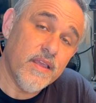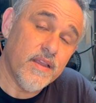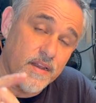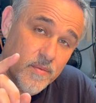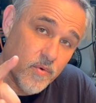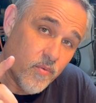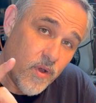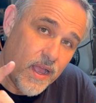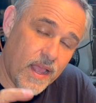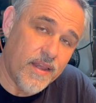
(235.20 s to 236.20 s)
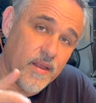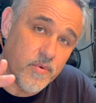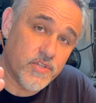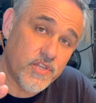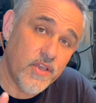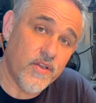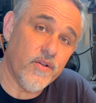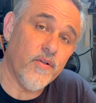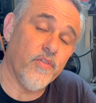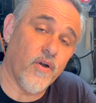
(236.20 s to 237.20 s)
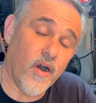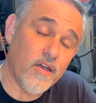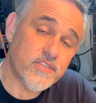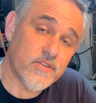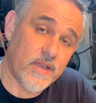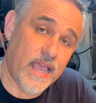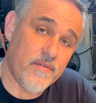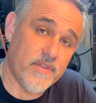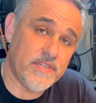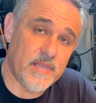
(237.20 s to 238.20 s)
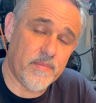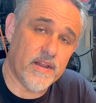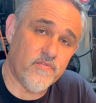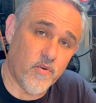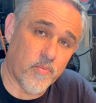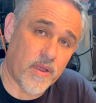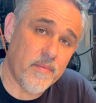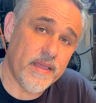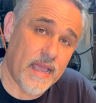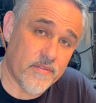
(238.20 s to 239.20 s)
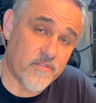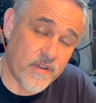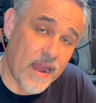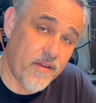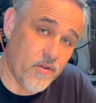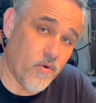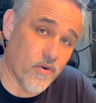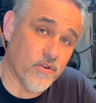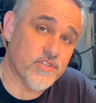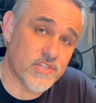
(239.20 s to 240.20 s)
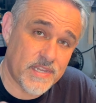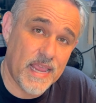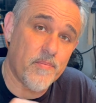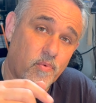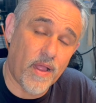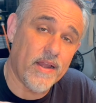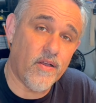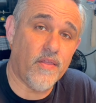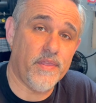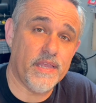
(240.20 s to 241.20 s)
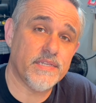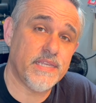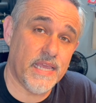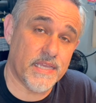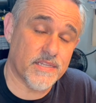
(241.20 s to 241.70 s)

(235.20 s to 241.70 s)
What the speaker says: number 1. Number 2, they'll also have the intake manifold probably have the firing order stamped right on the intake